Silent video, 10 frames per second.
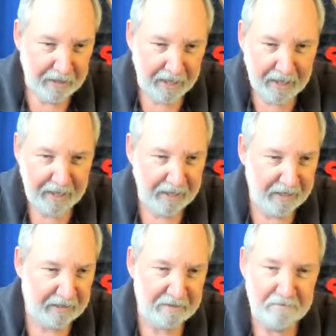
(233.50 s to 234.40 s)

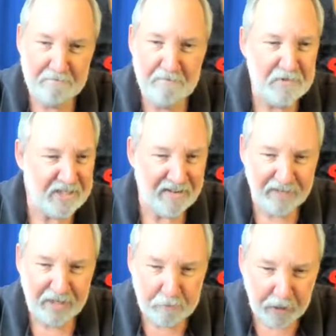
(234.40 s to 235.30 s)
and
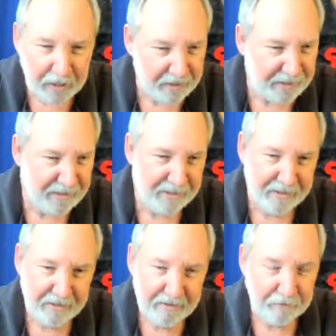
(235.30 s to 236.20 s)
70
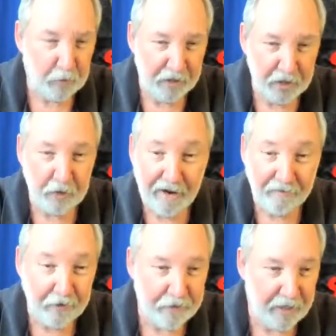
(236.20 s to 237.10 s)
bucks if you want to do
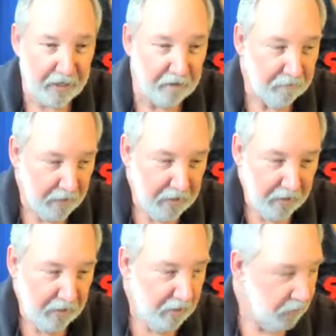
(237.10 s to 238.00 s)
everything
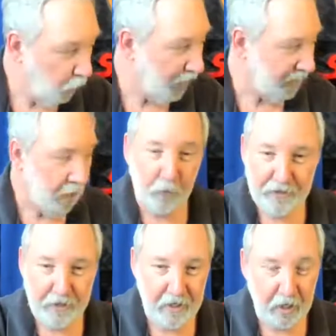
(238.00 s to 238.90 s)
well up
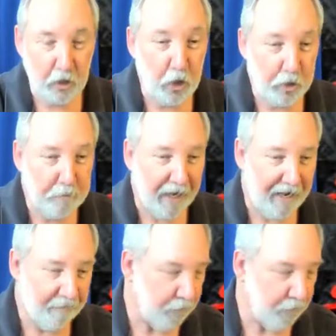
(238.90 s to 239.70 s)
with a, a good Pi